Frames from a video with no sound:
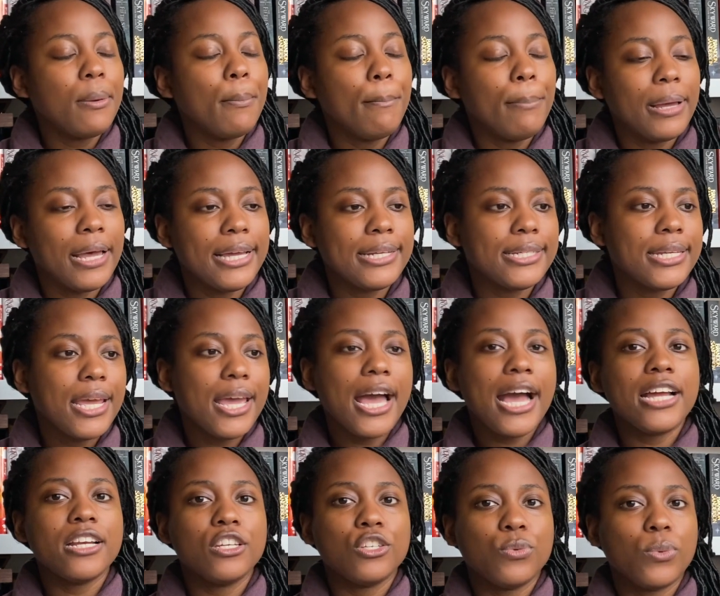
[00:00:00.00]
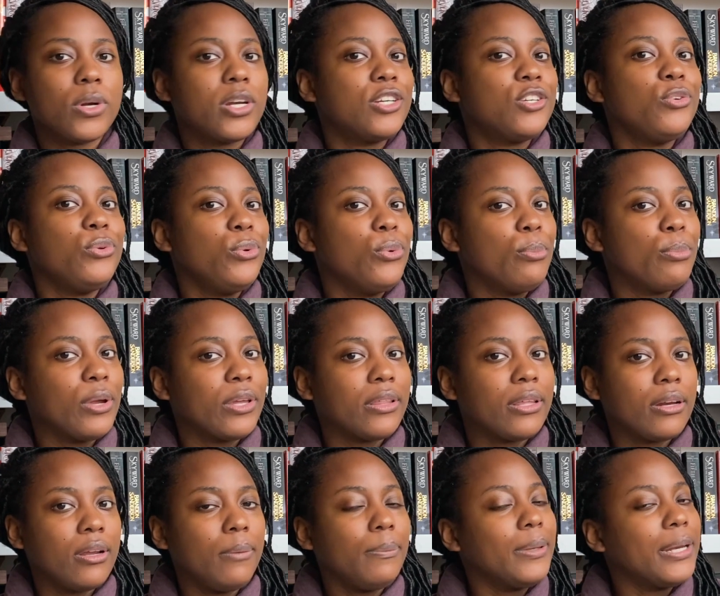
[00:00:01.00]
But I just wanted to bring
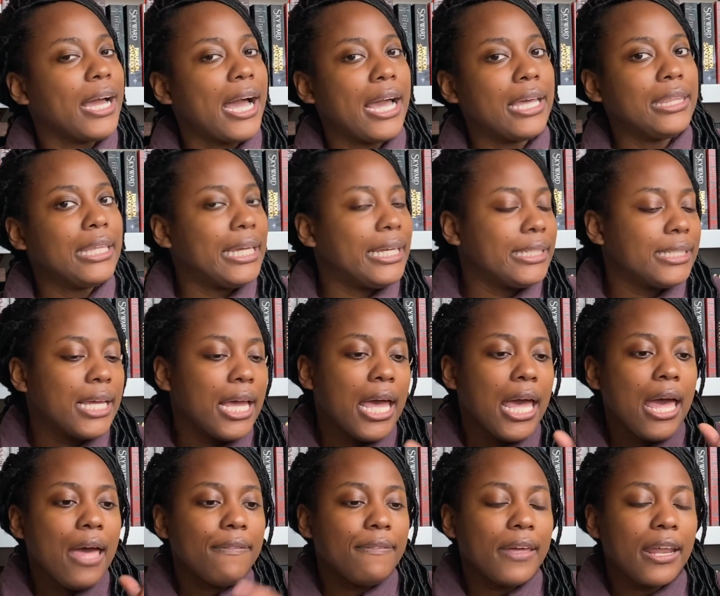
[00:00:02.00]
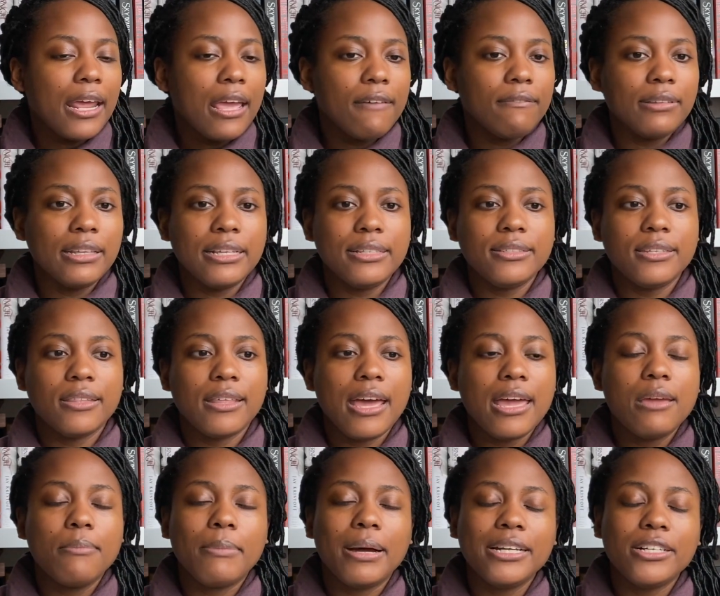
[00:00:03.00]
that up and highlight that I have links to that
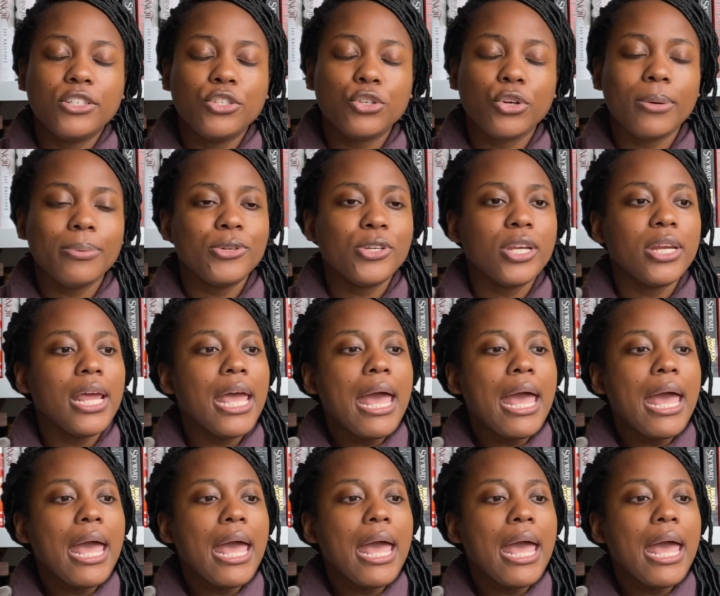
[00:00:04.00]
in my description.